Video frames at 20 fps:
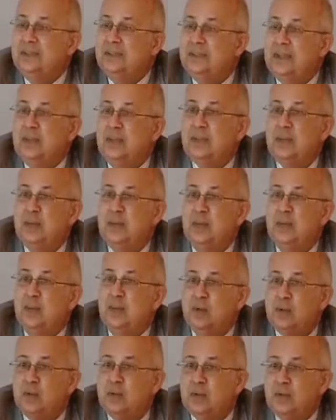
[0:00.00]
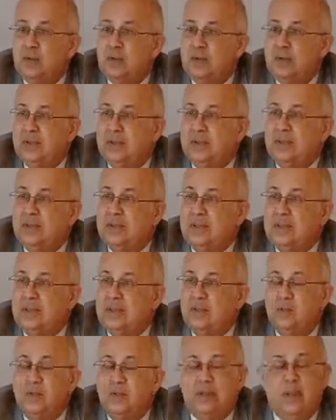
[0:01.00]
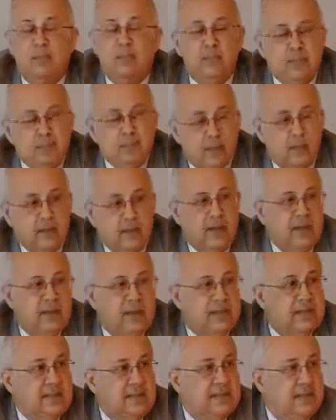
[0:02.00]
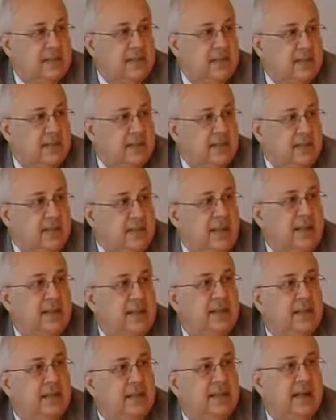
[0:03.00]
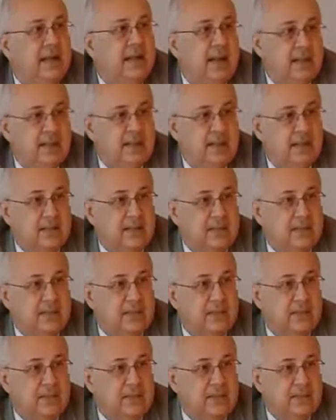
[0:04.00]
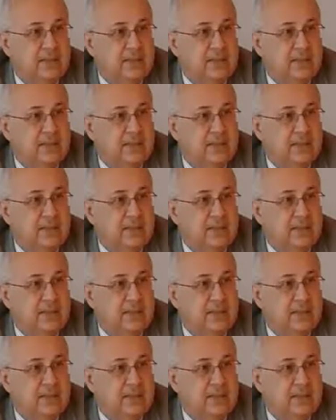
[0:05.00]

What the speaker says: such a bookstore that would epitomize in their essence